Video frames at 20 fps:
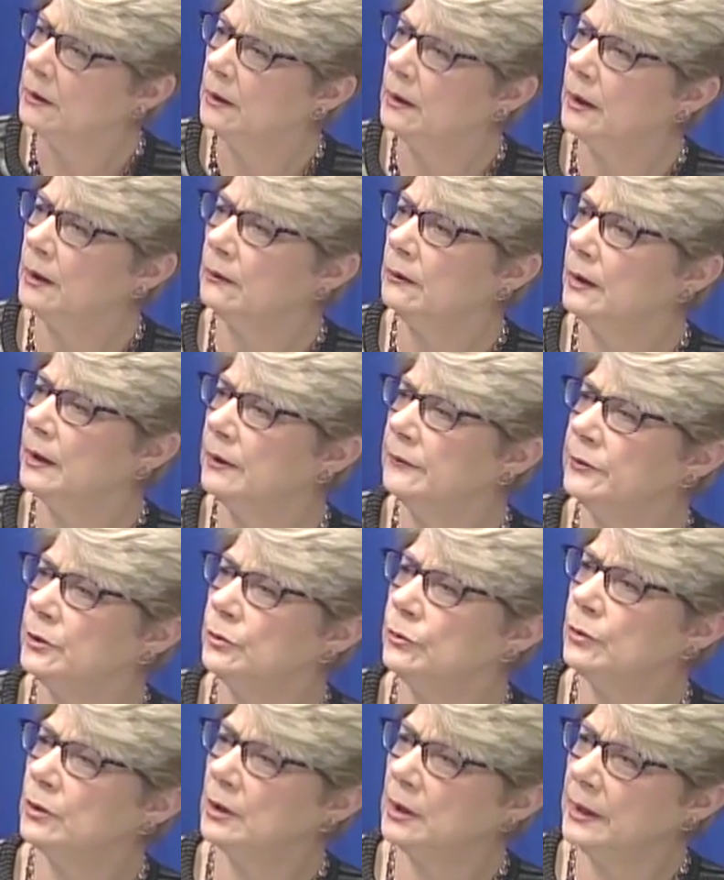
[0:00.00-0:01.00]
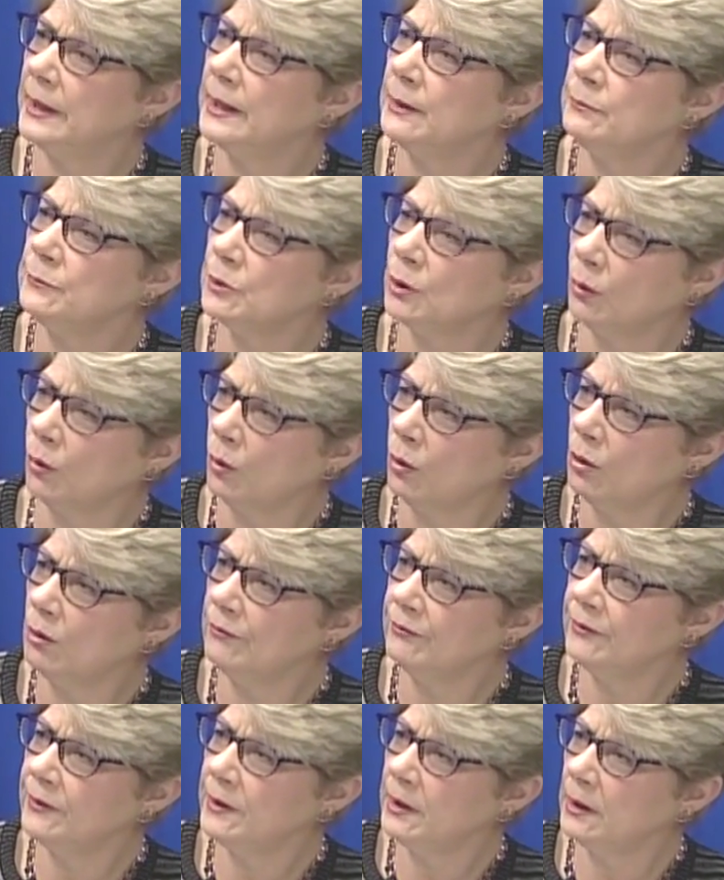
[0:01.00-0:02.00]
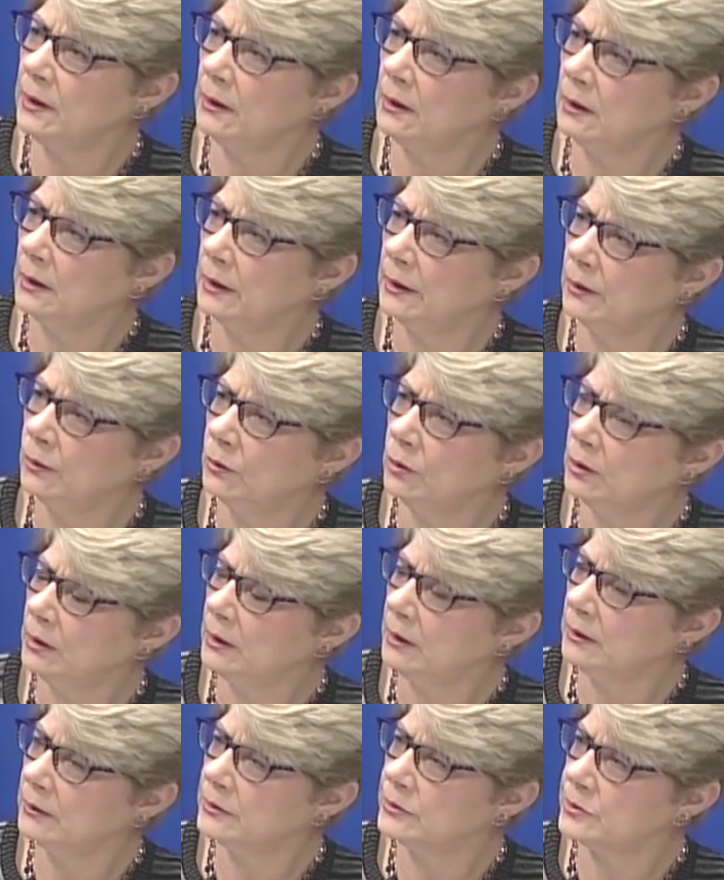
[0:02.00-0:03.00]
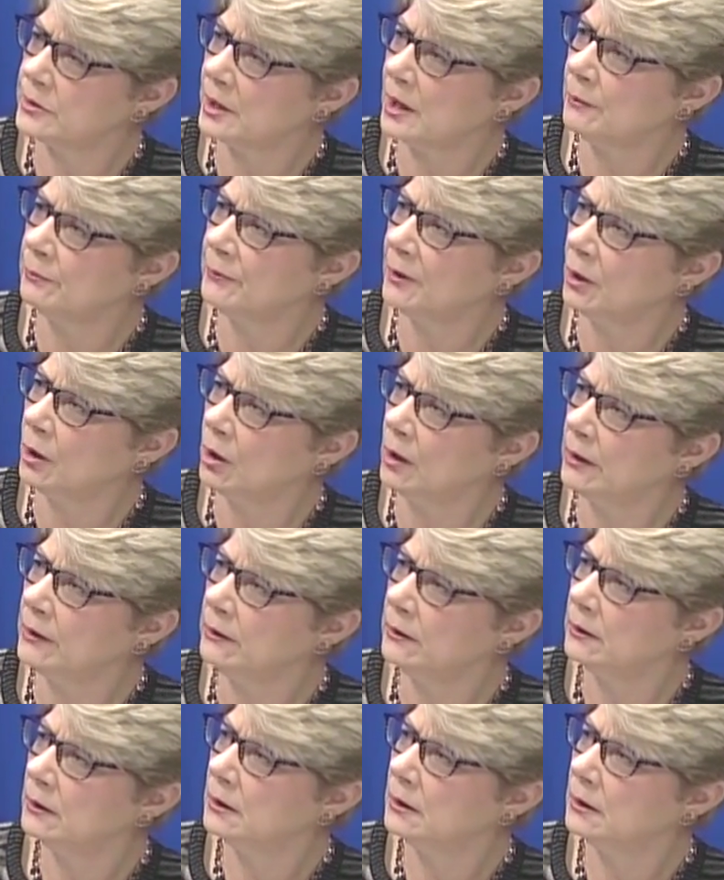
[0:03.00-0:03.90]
Now, have you clamped off the aorta and stopped the heart?